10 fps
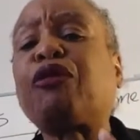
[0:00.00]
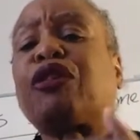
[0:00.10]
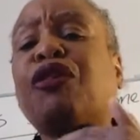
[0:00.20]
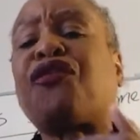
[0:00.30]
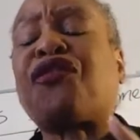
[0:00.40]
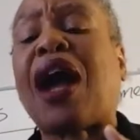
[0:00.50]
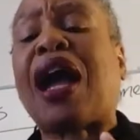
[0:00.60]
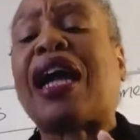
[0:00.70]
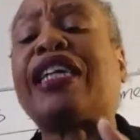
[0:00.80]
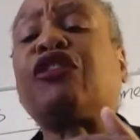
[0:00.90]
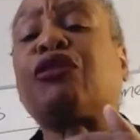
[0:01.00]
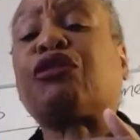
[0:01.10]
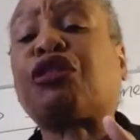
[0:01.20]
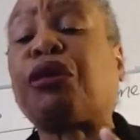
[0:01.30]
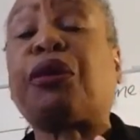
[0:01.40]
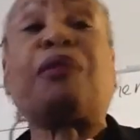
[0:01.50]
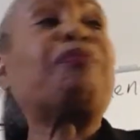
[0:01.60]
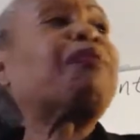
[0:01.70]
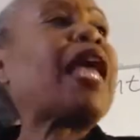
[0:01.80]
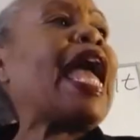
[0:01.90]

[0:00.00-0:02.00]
to define your term.